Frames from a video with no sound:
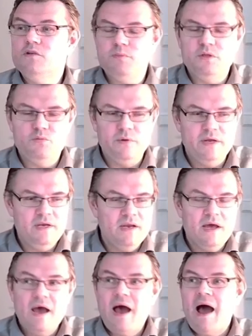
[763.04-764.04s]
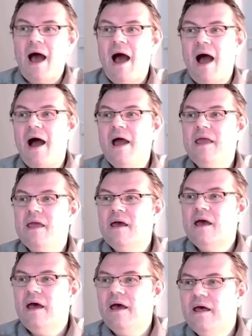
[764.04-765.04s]
between high
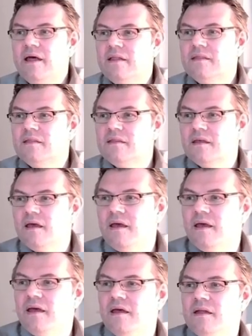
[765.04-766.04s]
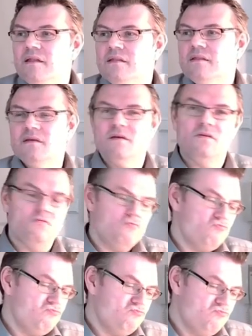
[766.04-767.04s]
and and
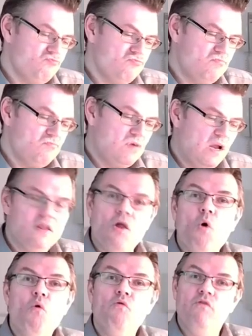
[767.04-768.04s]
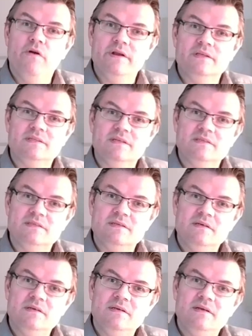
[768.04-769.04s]
and low, for instance.
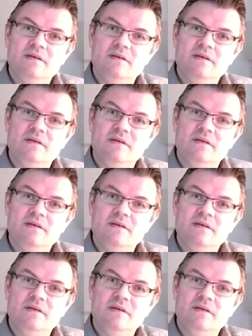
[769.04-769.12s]
Yeah.